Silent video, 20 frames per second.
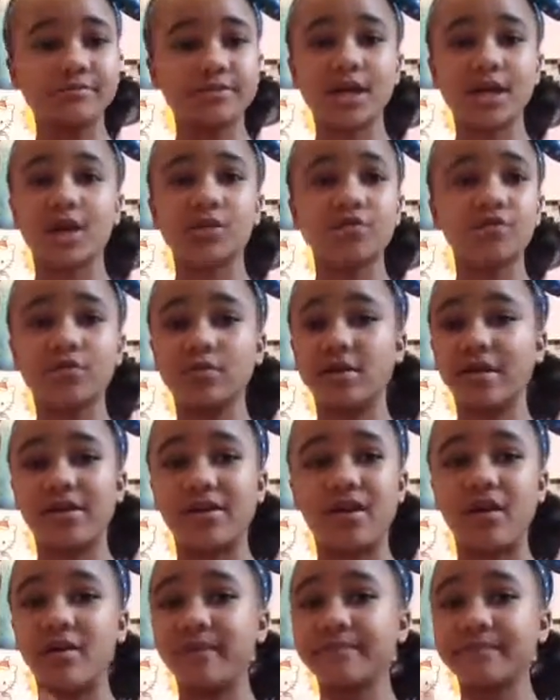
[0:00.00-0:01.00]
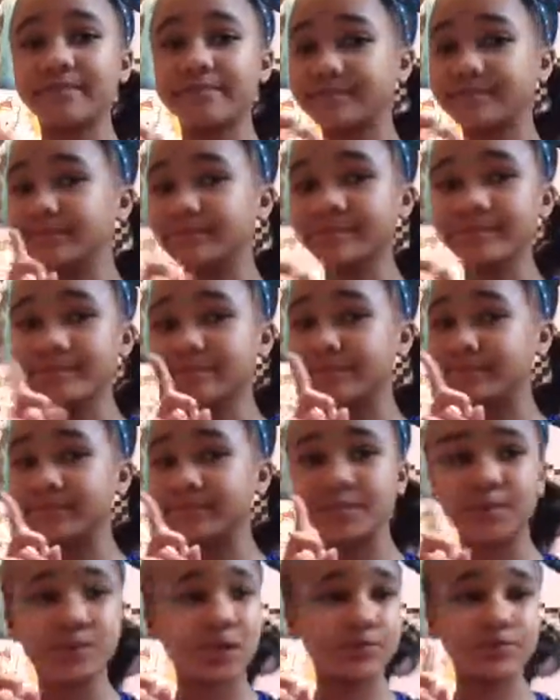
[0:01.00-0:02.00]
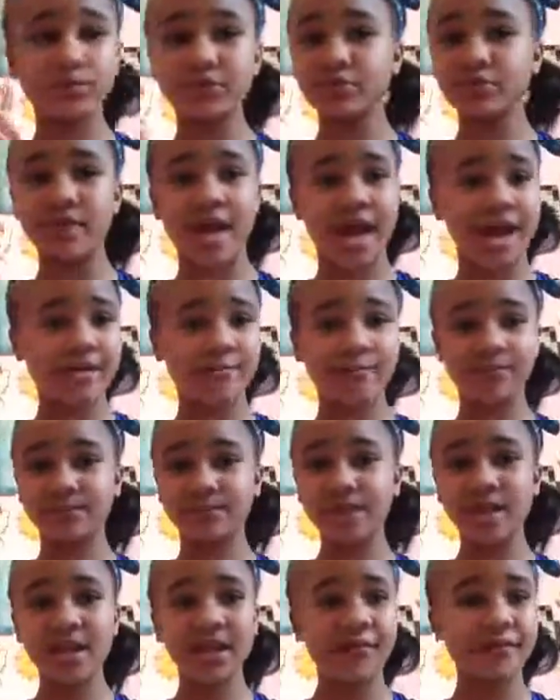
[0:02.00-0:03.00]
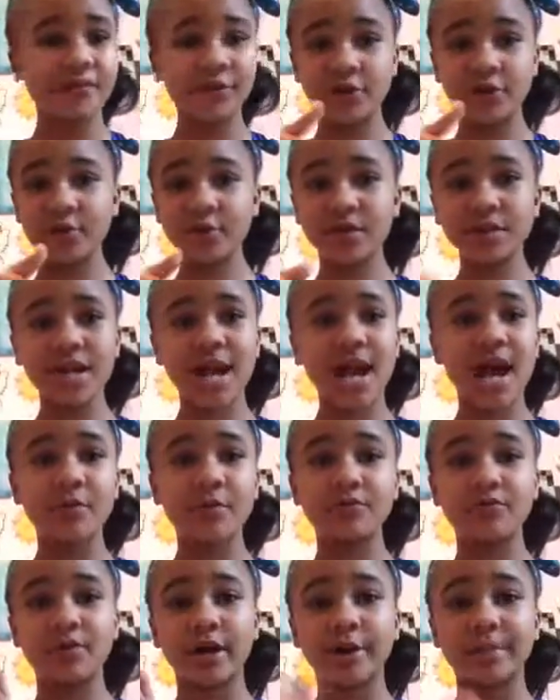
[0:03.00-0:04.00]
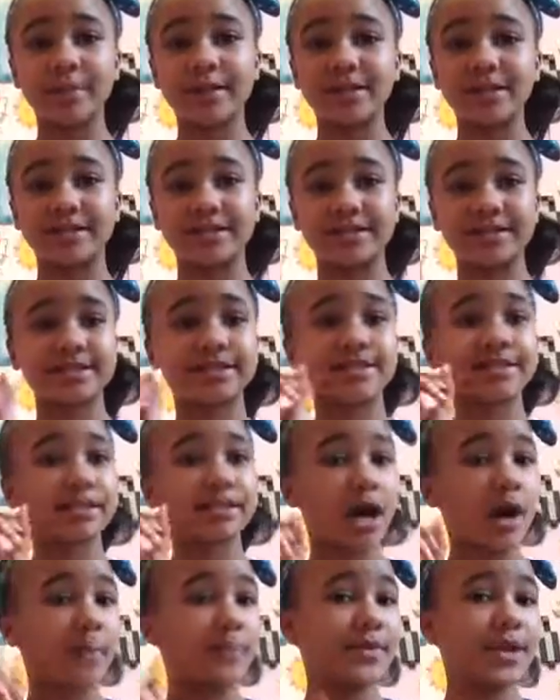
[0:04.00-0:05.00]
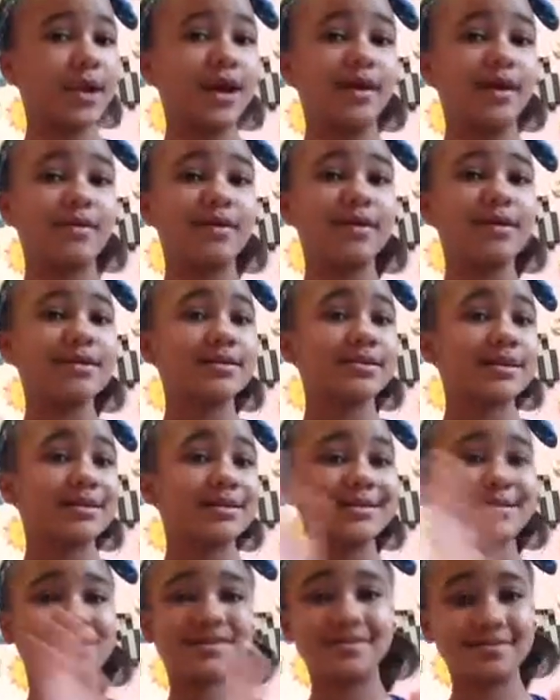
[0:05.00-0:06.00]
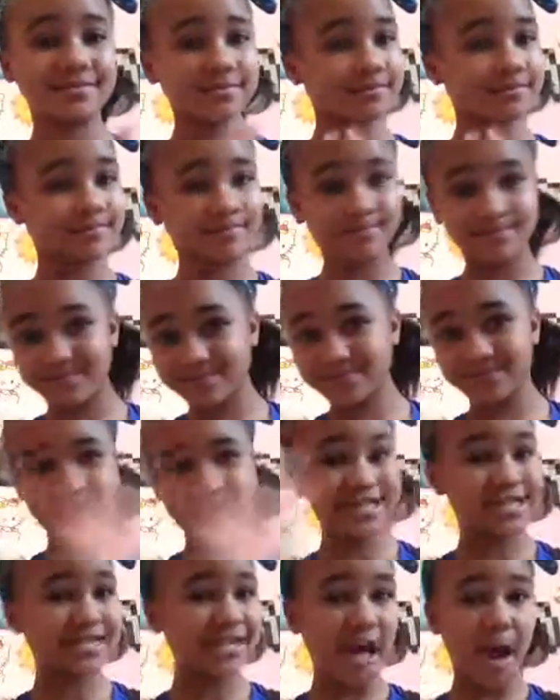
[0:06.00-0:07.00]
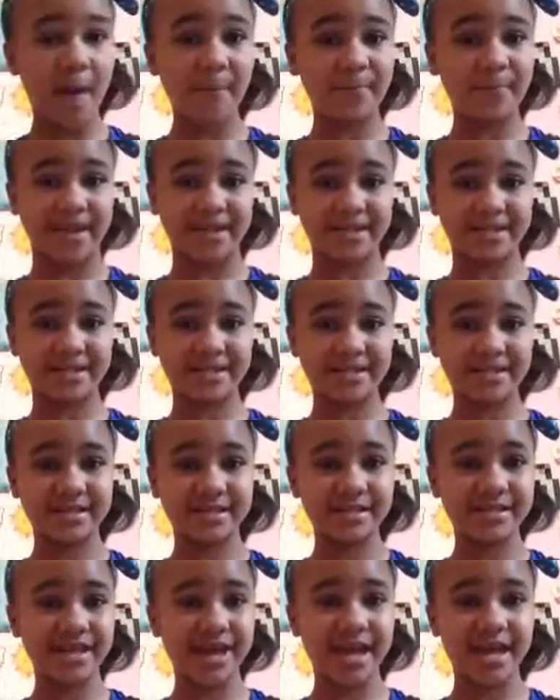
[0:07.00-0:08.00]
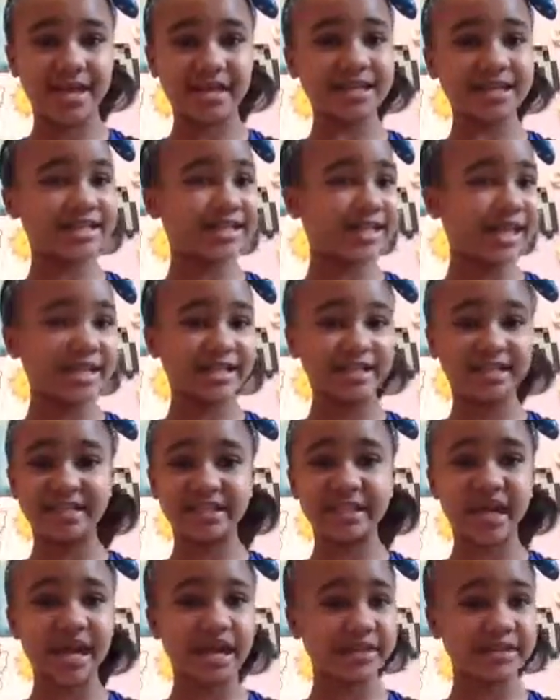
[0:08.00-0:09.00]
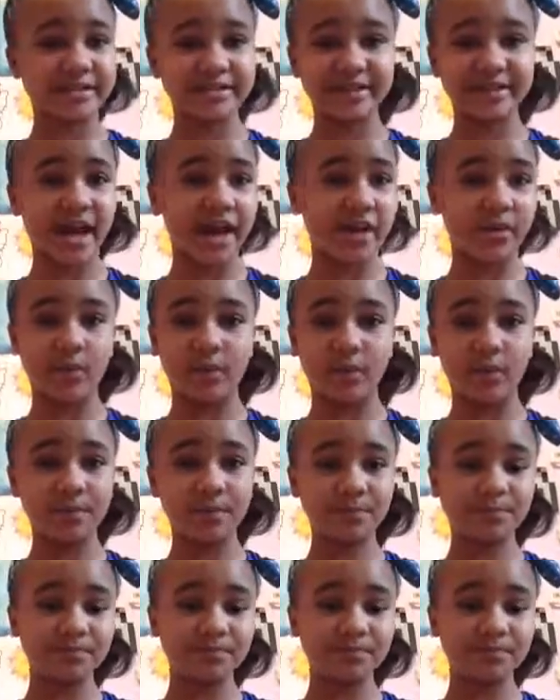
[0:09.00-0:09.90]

Not cool at all. Don't do that. If you're doing that, I would recommend to stop now. Just stop it. Okay? Because that is not cool.